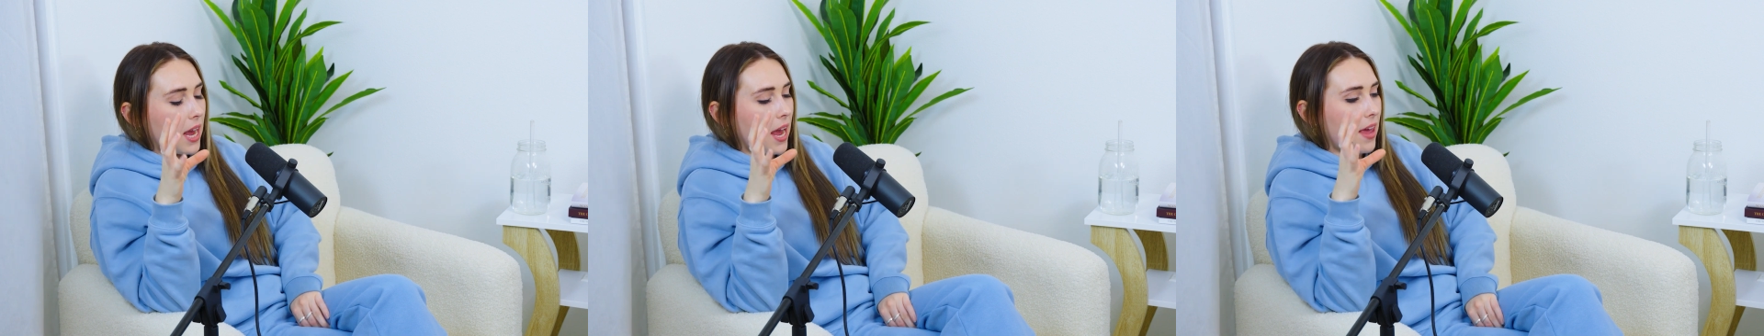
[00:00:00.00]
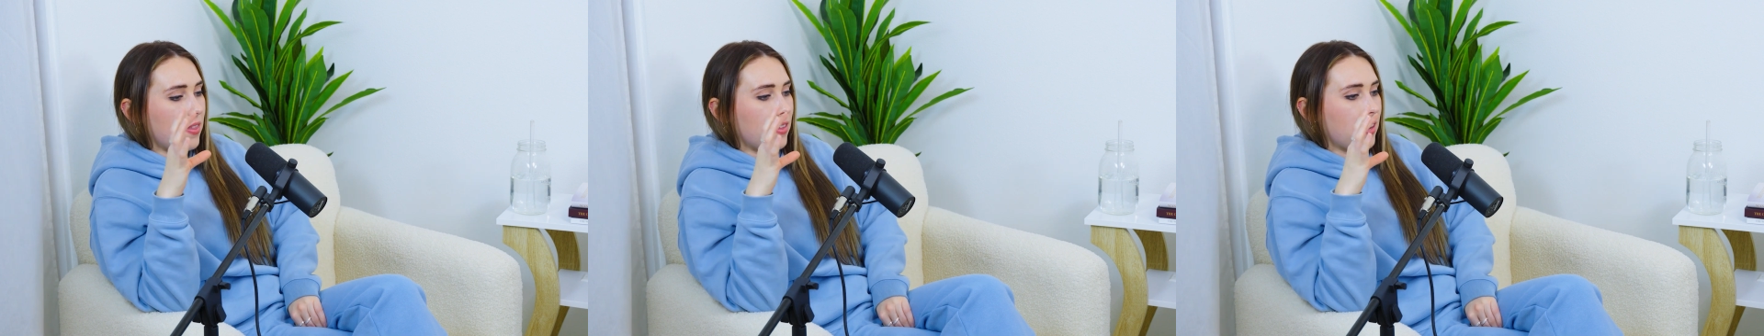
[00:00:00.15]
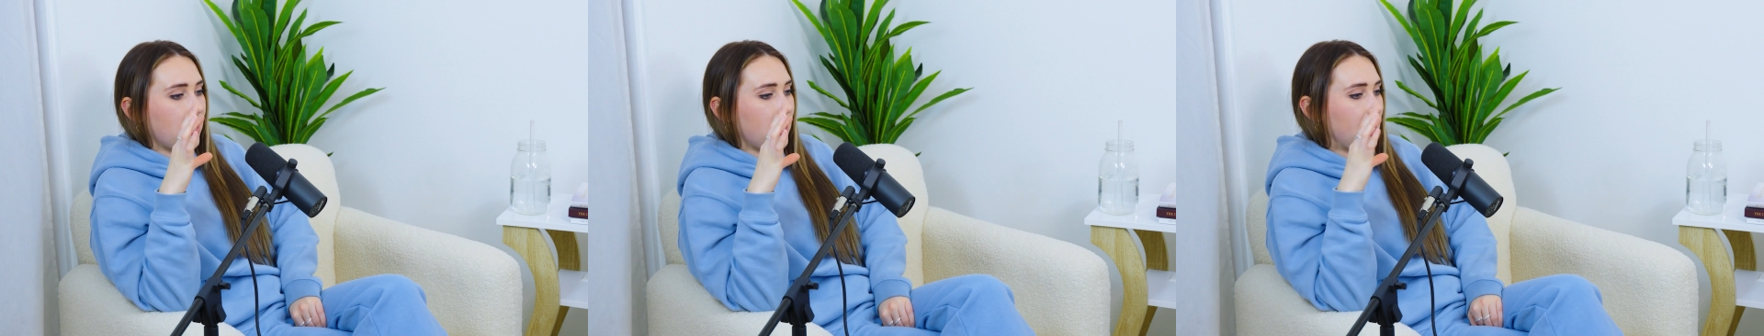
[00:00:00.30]

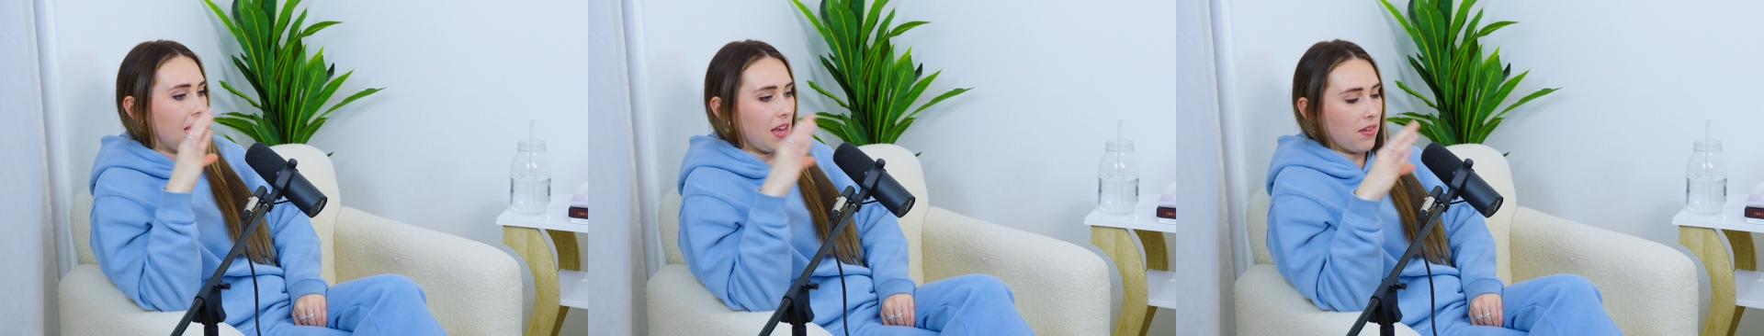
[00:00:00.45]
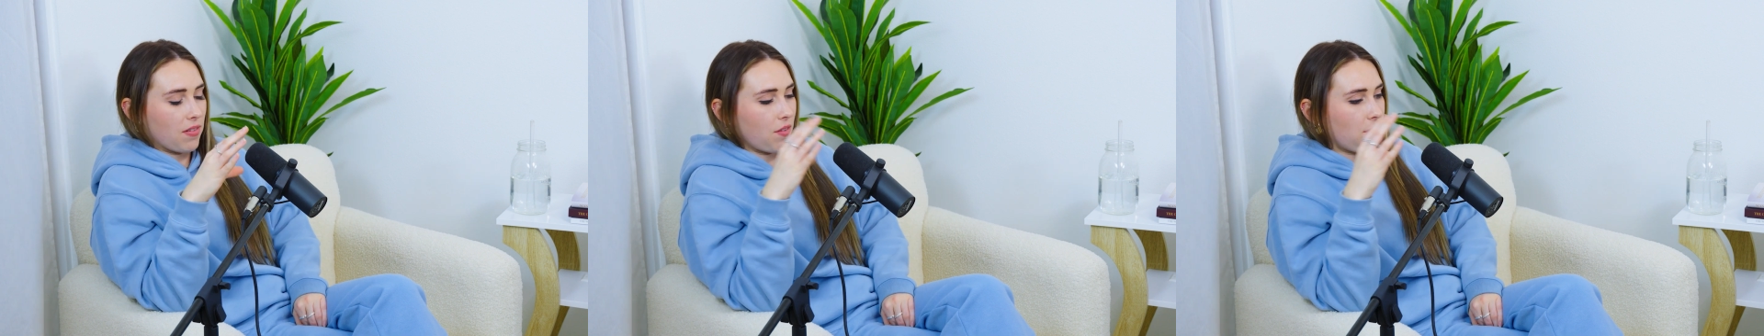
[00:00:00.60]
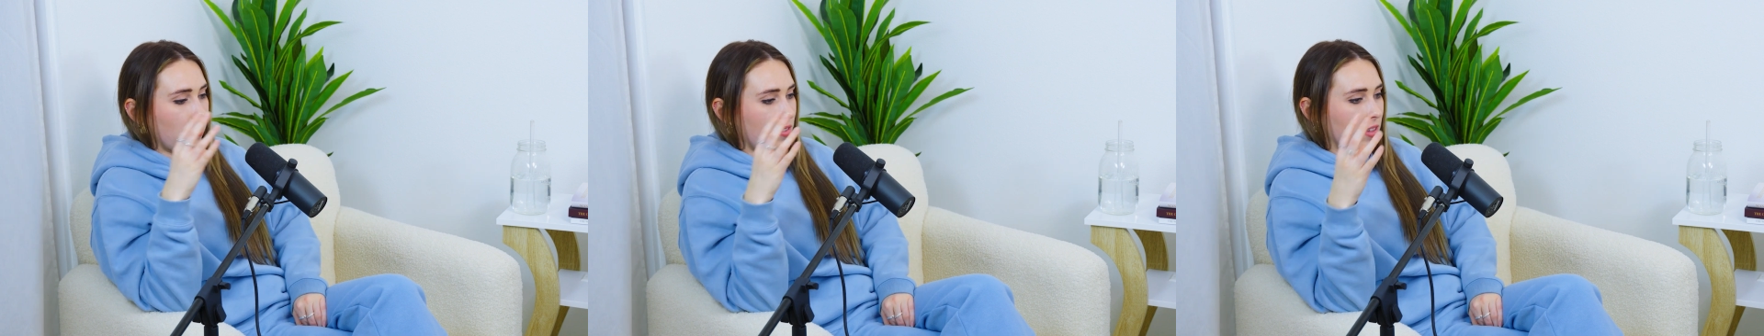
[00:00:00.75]
And then I
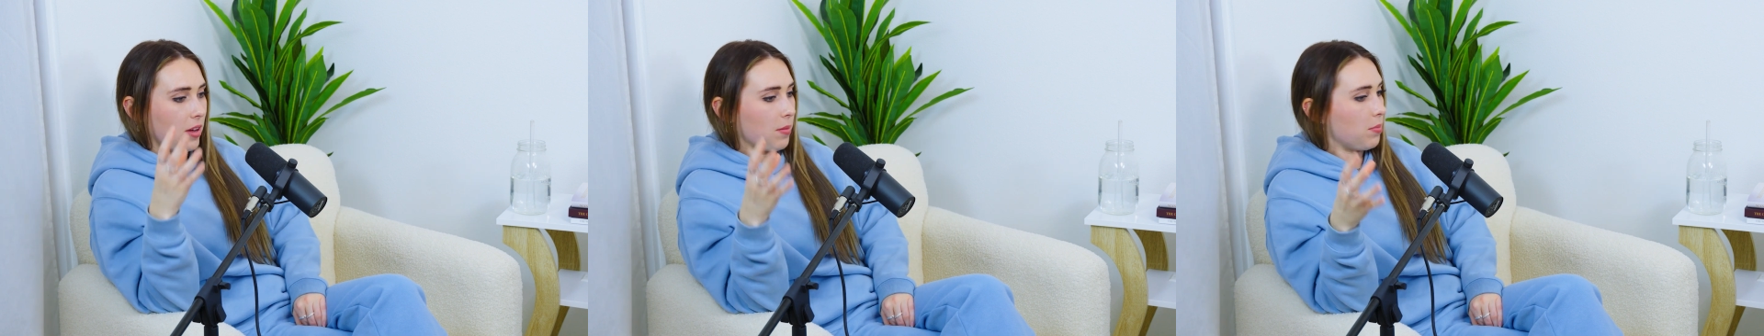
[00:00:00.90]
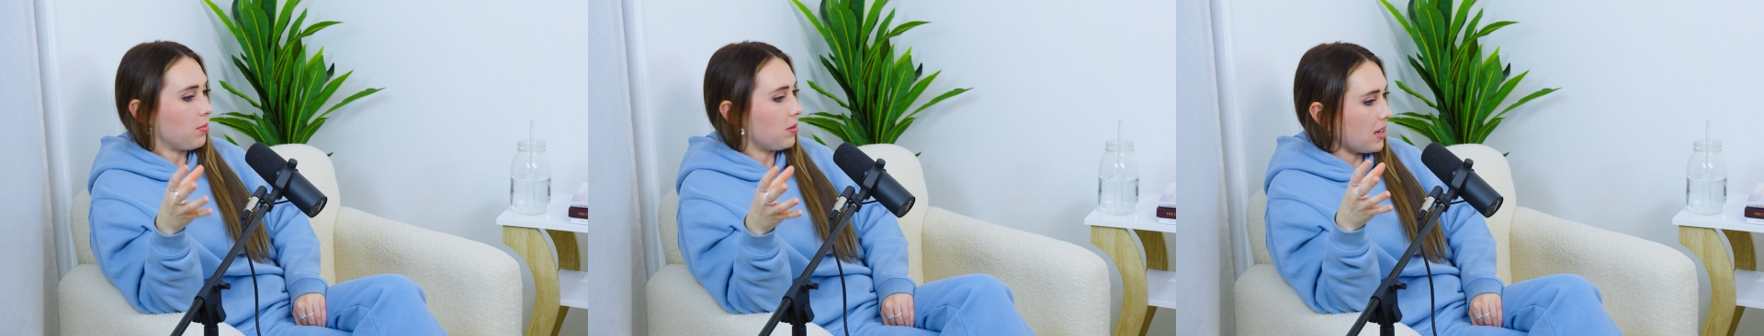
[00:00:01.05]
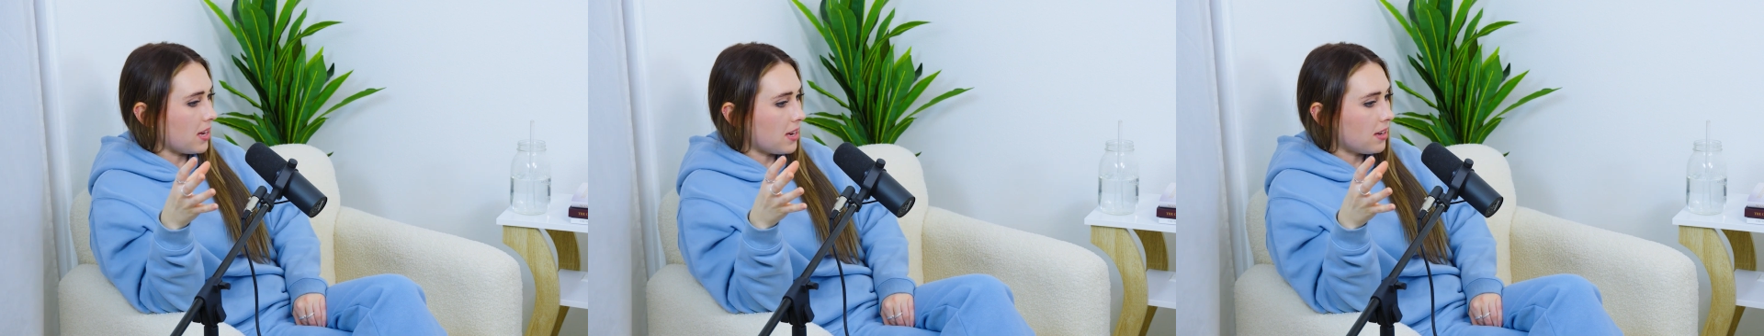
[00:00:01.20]
gave everything a
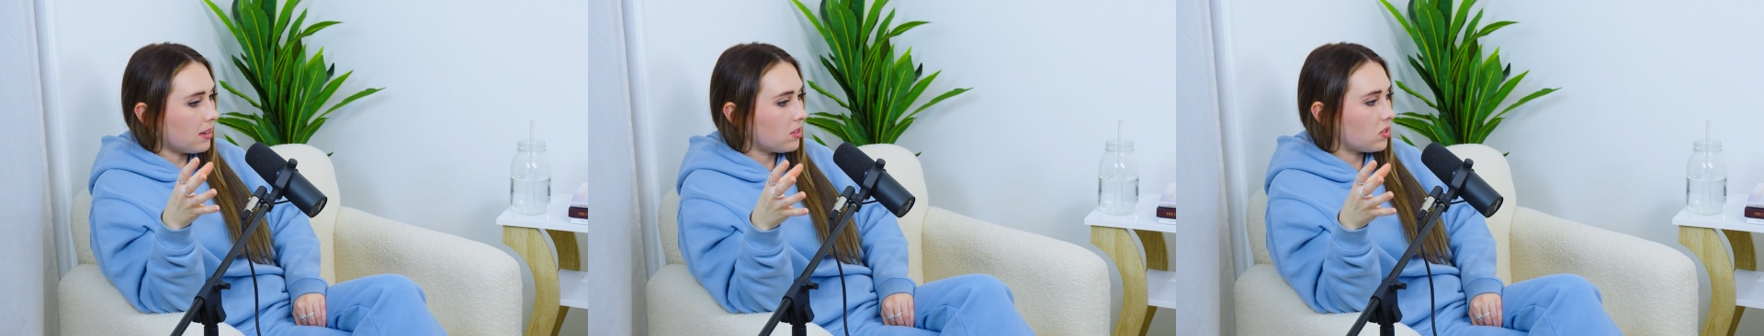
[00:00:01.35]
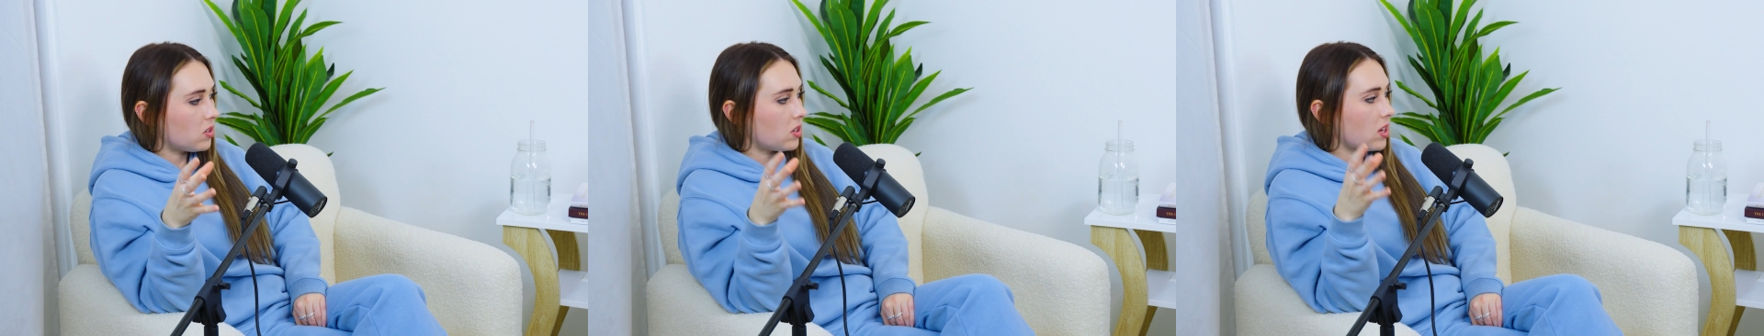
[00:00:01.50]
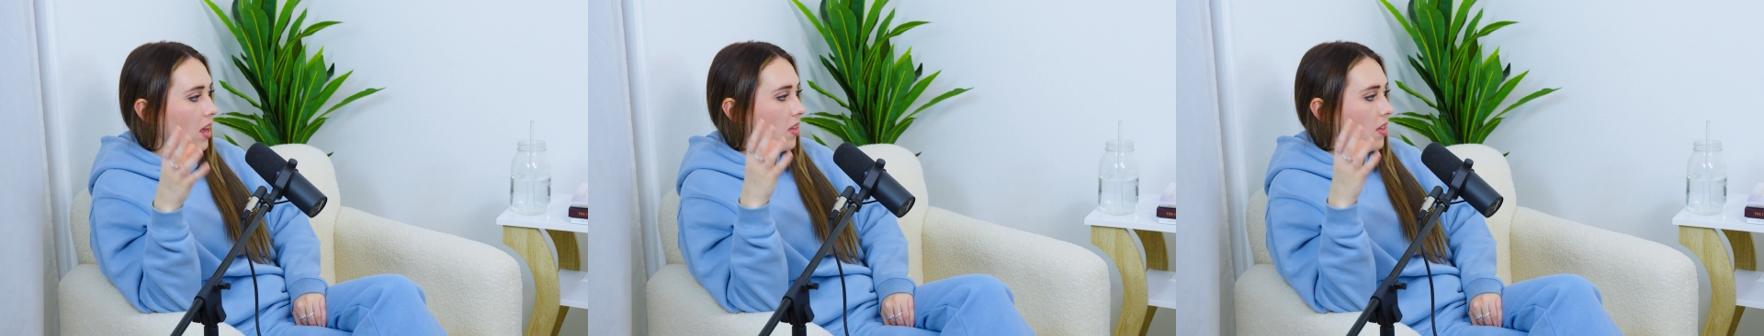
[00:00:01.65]
place,